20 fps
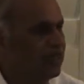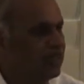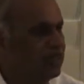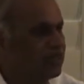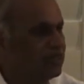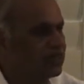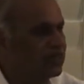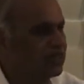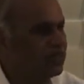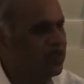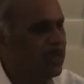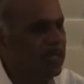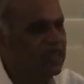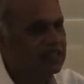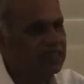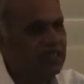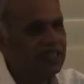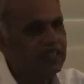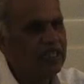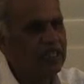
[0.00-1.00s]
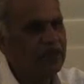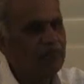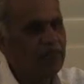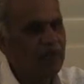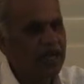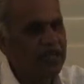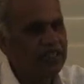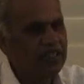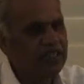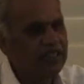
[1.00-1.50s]
So as said, the
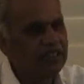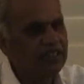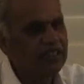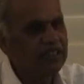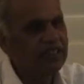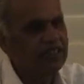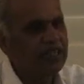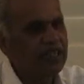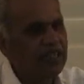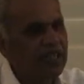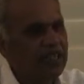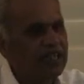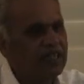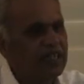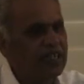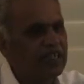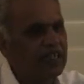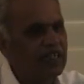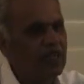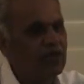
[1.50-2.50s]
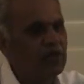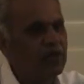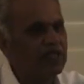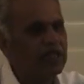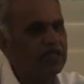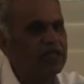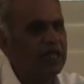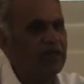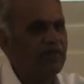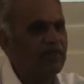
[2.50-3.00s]
practice in the Sanatana Dharma
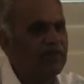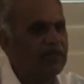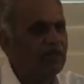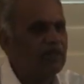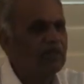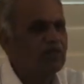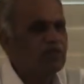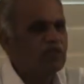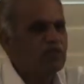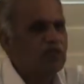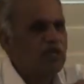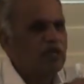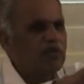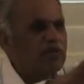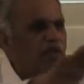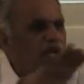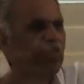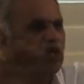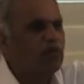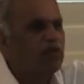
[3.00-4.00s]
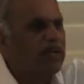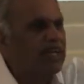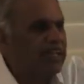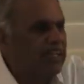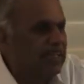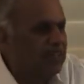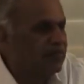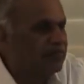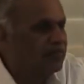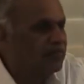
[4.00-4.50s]
that everyone must become an
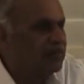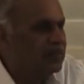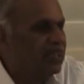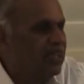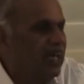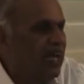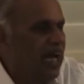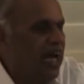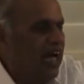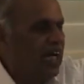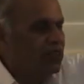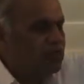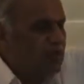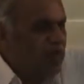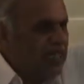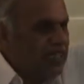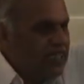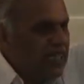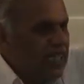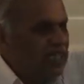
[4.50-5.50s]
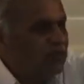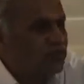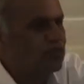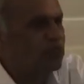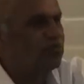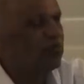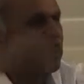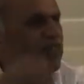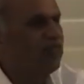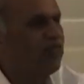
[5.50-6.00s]
Almighty, as mighty as
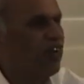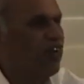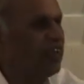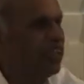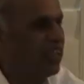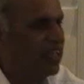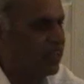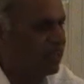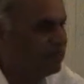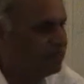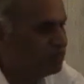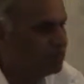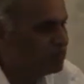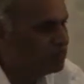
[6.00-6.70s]
my Father.